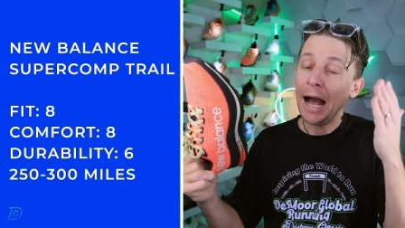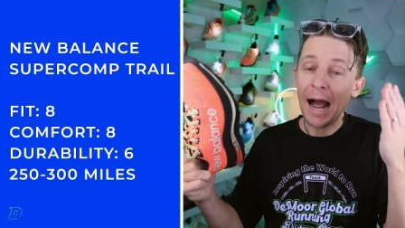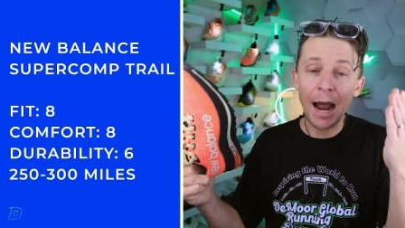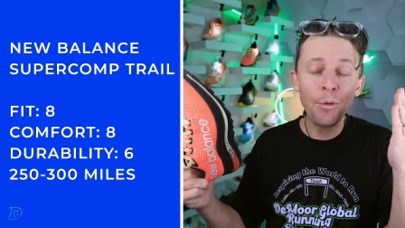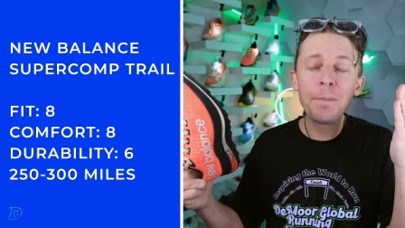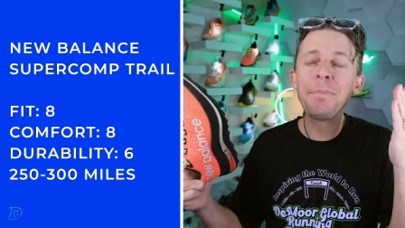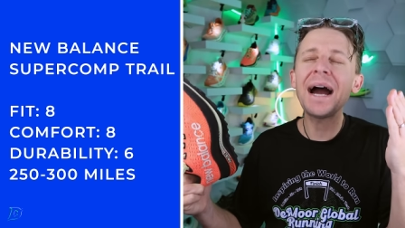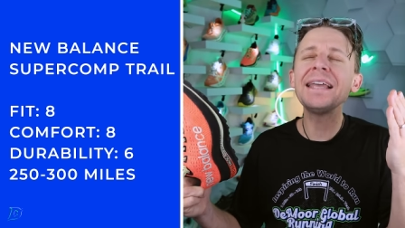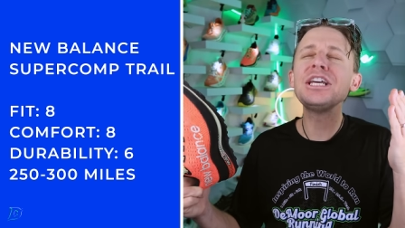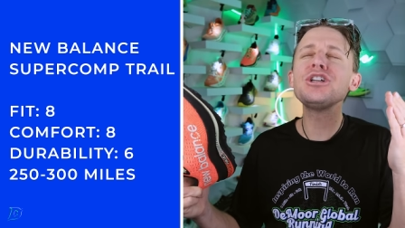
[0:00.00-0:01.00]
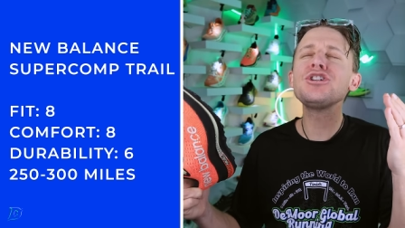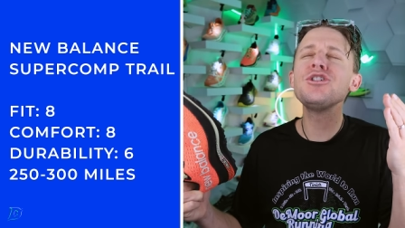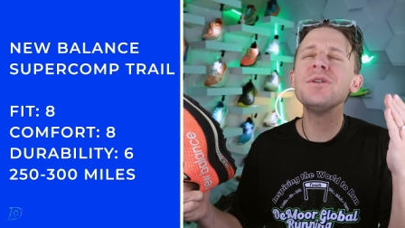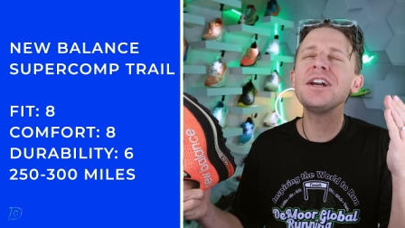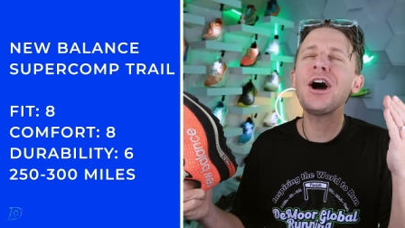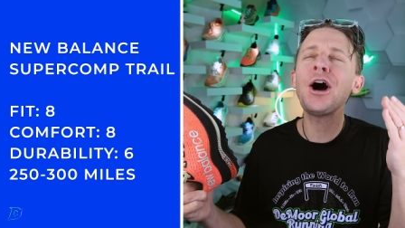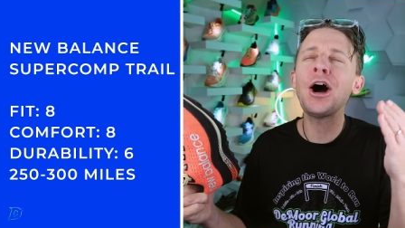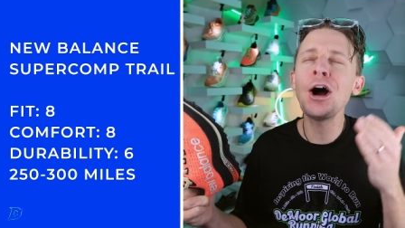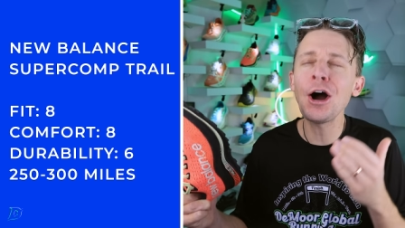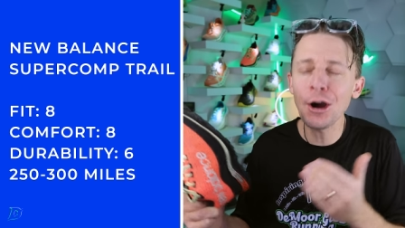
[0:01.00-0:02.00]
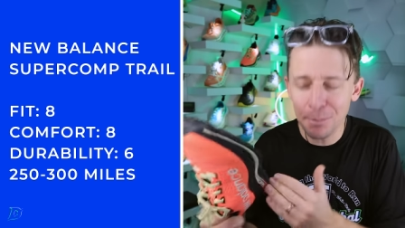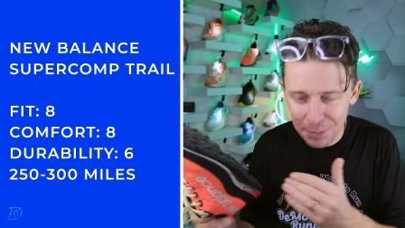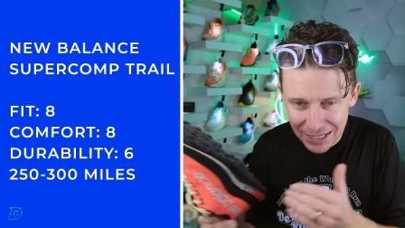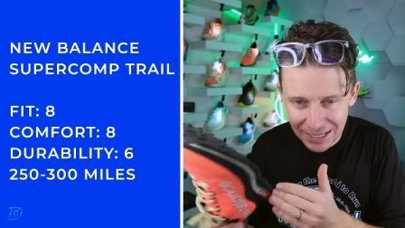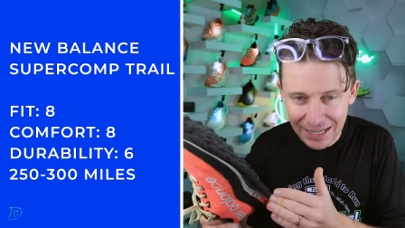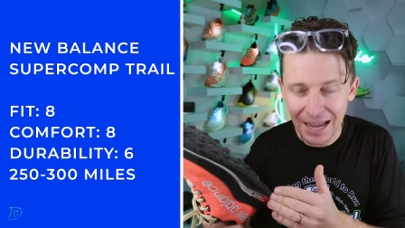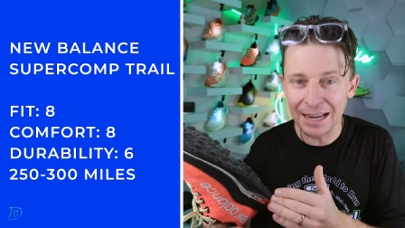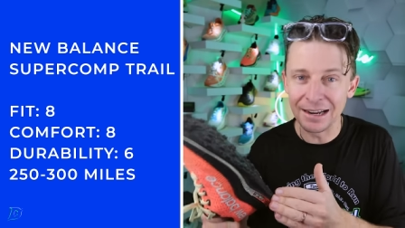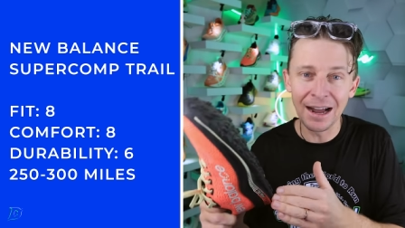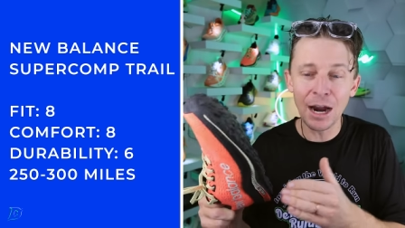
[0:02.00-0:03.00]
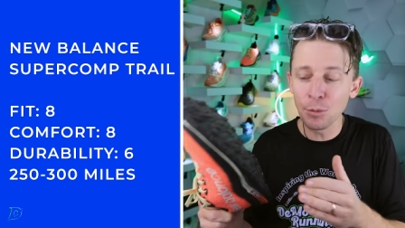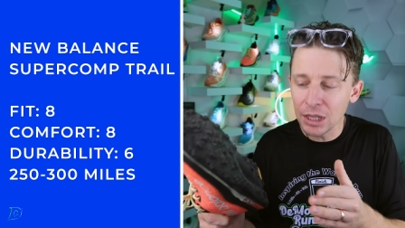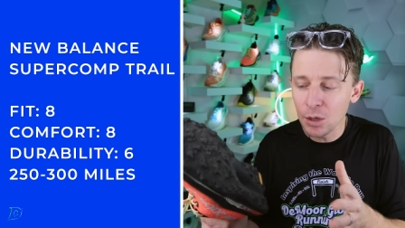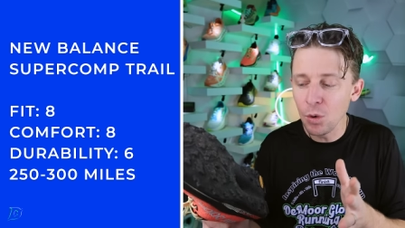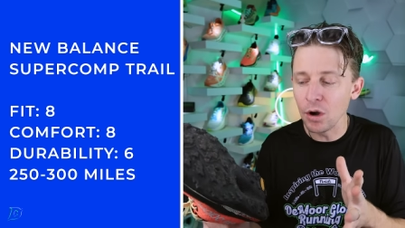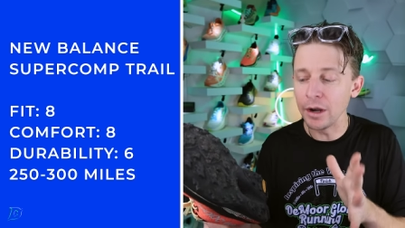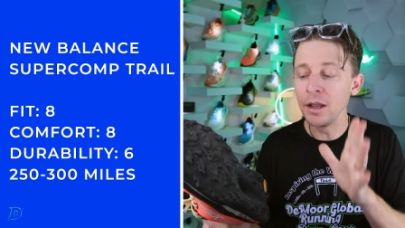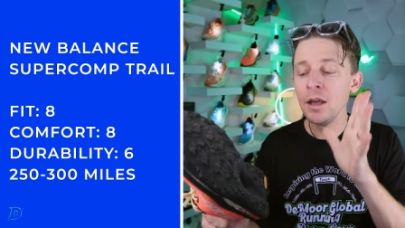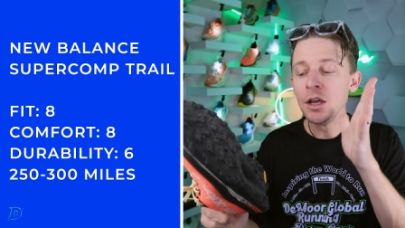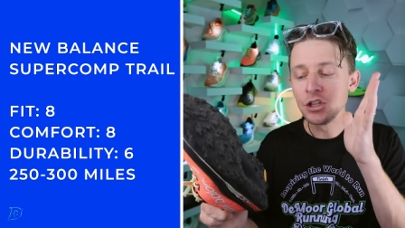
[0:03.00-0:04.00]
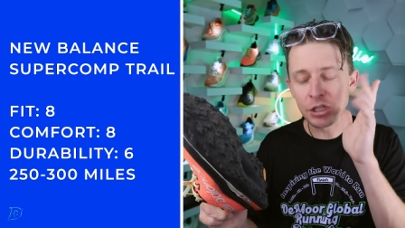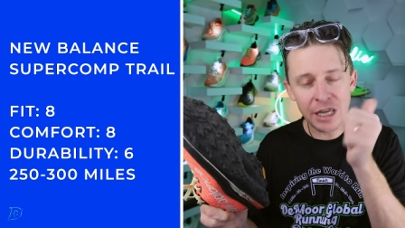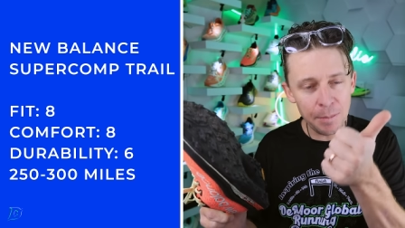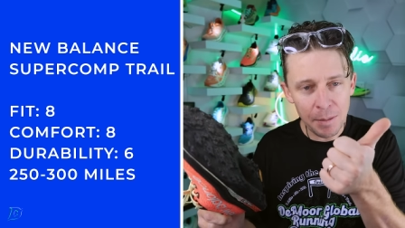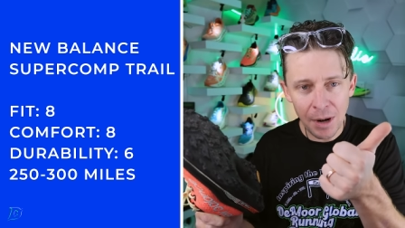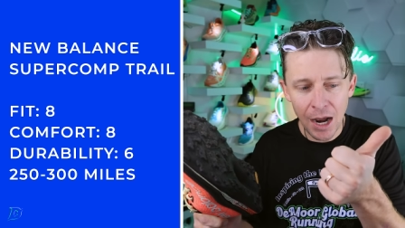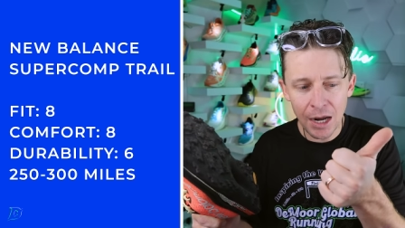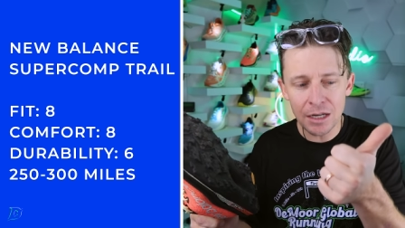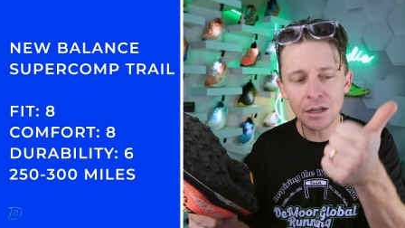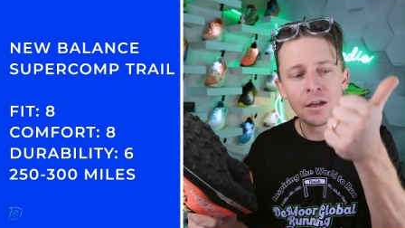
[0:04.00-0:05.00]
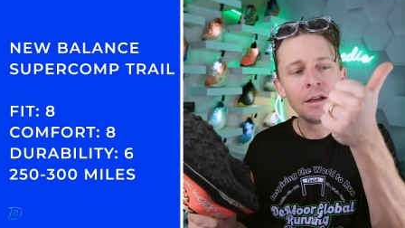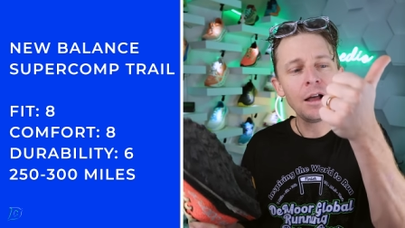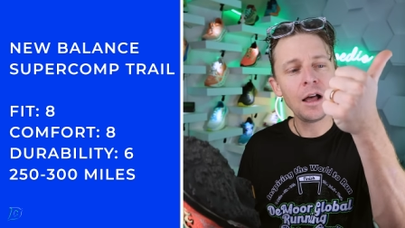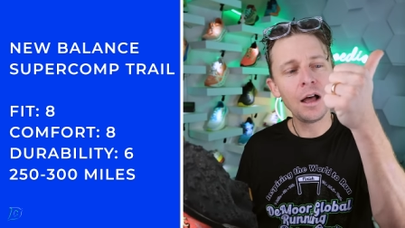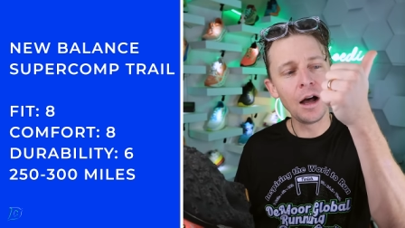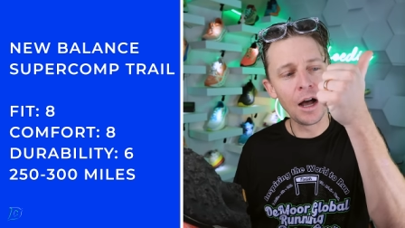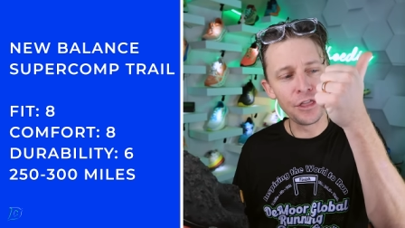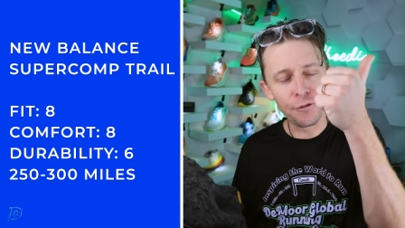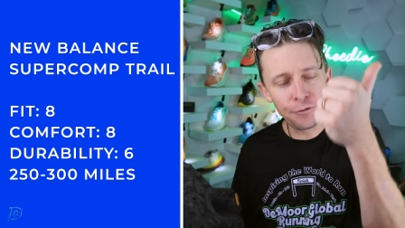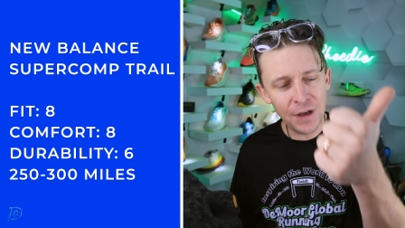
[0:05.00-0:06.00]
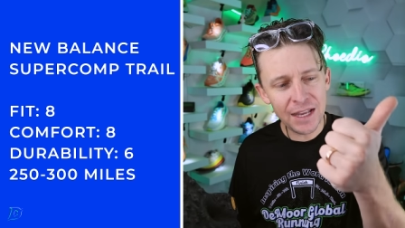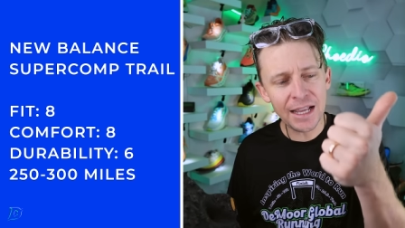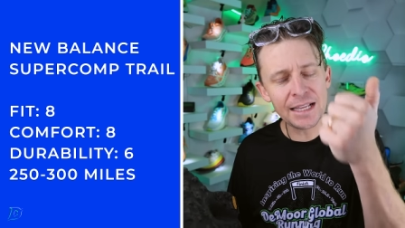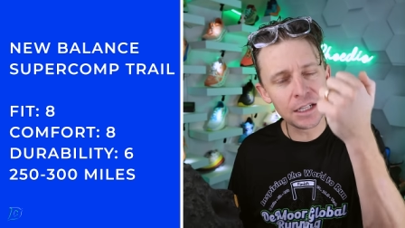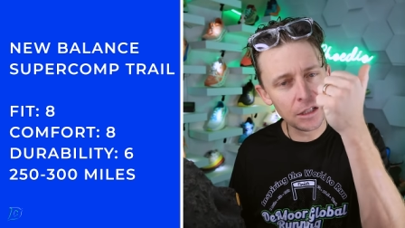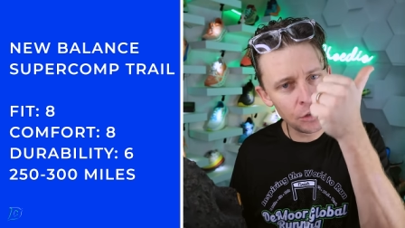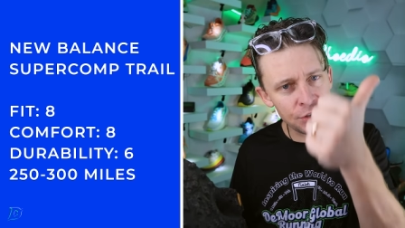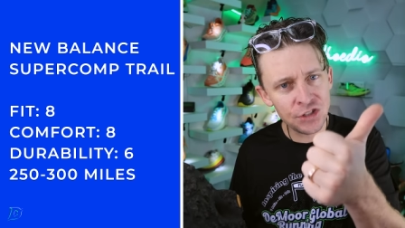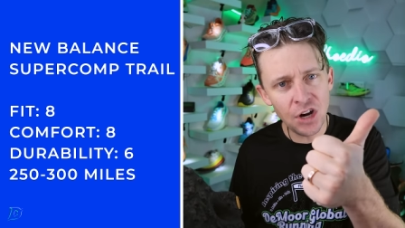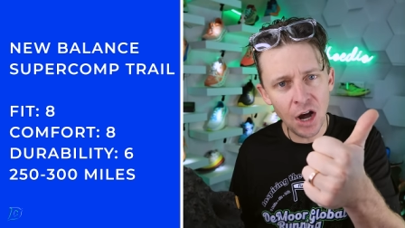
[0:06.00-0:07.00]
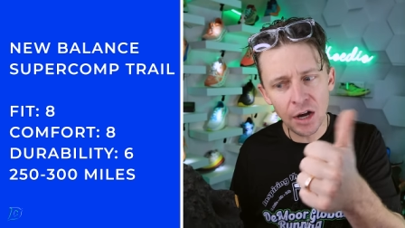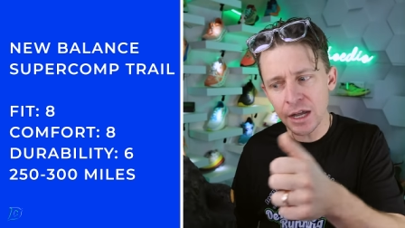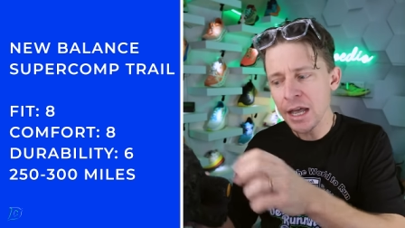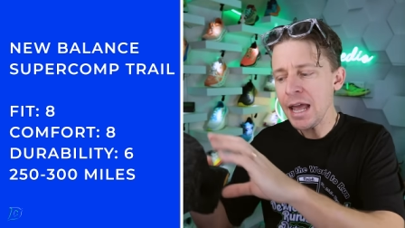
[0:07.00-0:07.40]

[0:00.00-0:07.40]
I would buy this shoe in a heartbeat again. I really would. Just keep in mind, uh, the fit is a little snug,